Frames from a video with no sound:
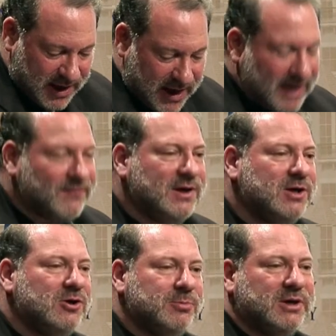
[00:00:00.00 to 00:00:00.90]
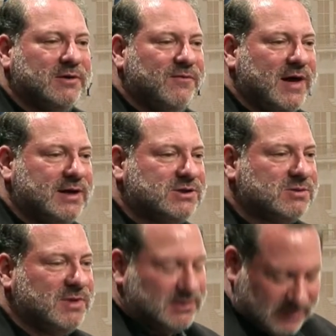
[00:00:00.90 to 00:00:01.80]
every human
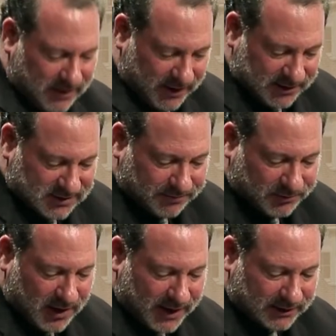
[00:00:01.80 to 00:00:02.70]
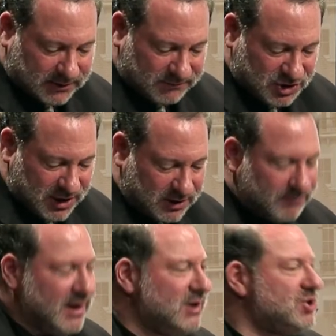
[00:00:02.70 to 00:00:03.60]
advancement is the product of
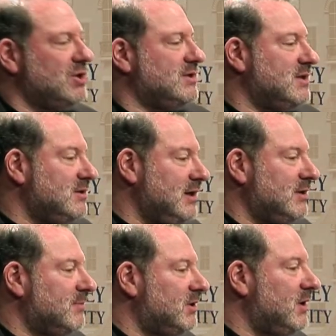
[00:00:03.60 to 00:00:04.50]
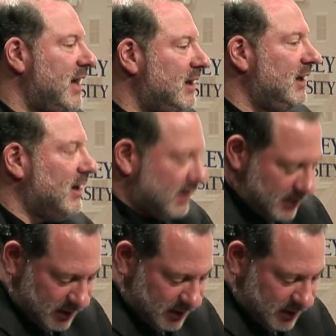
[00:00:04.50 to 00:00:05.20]
generations, indeed millennia,